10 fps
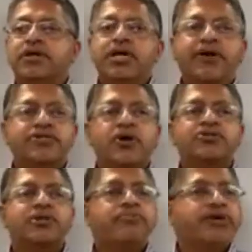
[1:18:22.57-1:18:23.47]
It was also
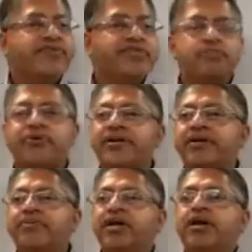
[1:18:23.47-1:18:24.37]
in a previous
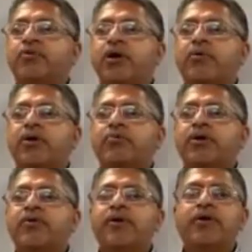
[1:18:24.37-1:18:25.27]
Purim where
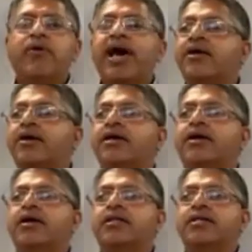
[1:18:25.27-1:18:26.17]
Iran,
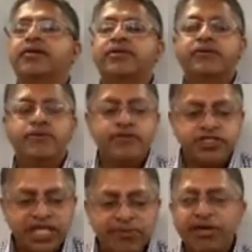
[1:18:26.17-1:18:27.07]
the
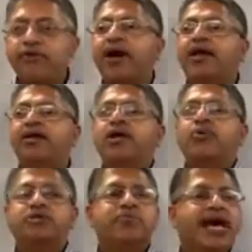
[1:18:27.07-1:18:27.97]
regime in Iran
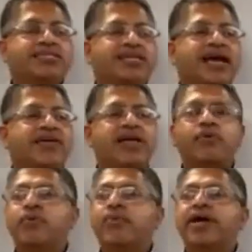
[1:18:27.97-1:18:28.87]
was blasting out that
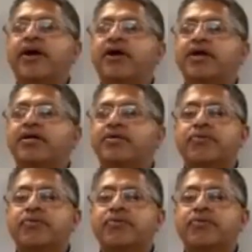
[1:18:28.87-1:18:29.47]
we're gonna